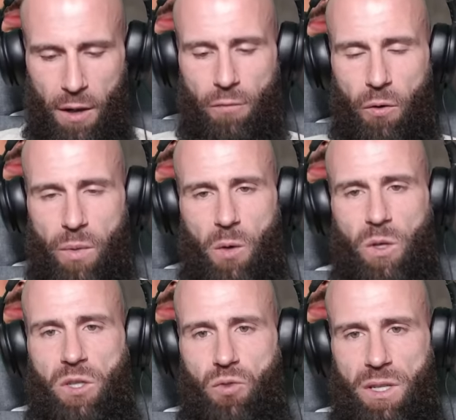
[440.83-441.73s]
For me, it
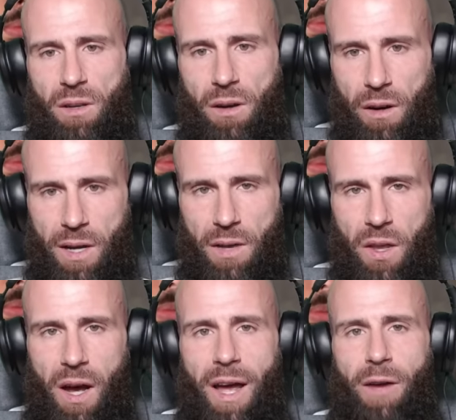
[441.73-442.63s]
was crystal clear that
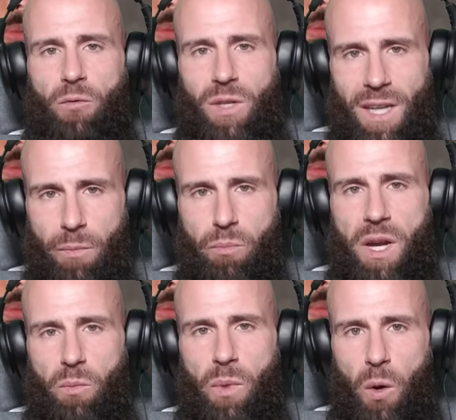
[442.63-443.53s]
I have to
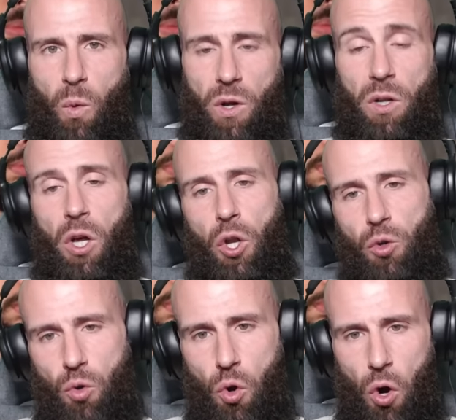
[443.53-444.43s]
submit my will
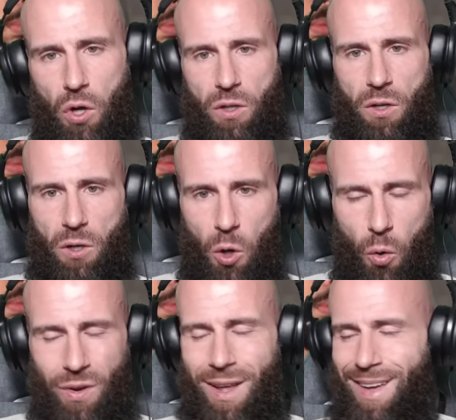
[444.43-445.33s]
to God alone,